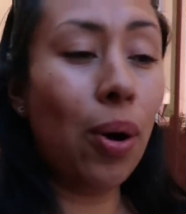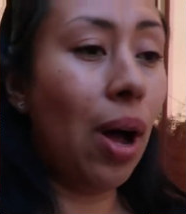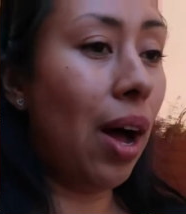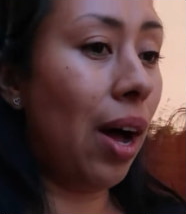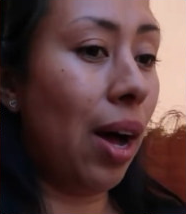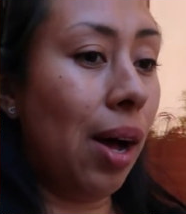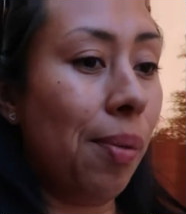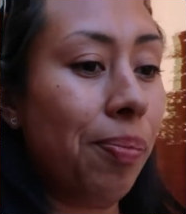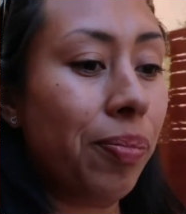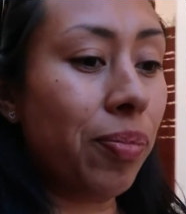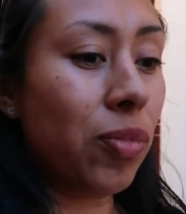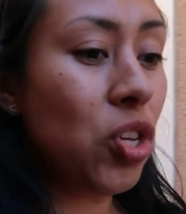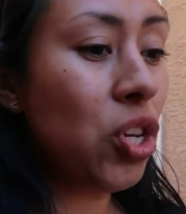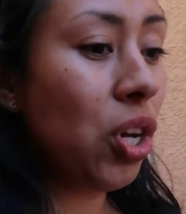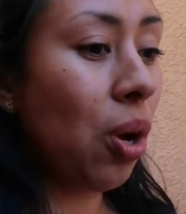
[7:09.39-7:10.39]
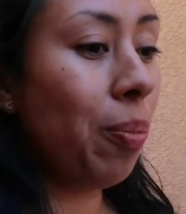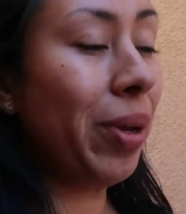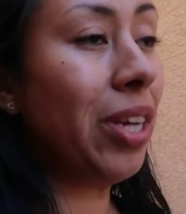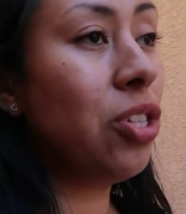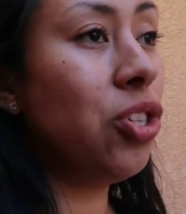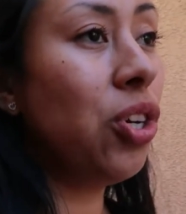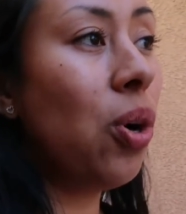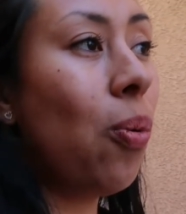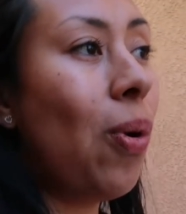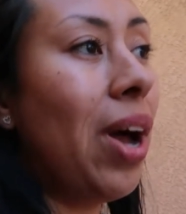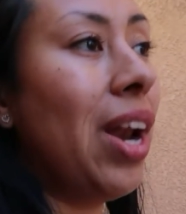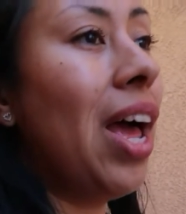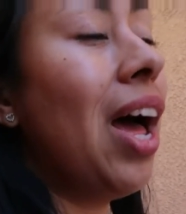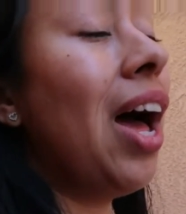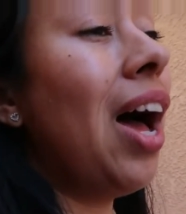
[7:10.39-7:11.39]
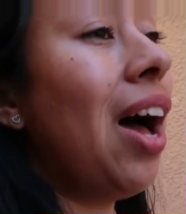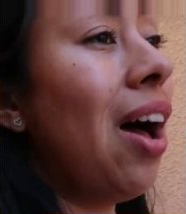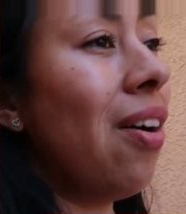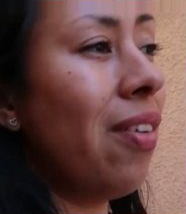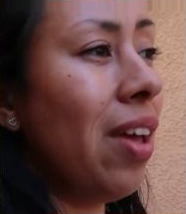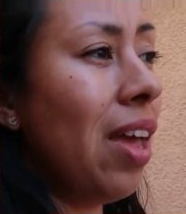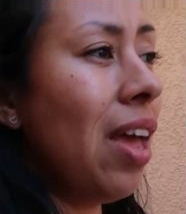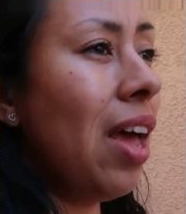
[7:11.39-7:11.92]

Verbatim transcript: Um, you know, because you don't wanna have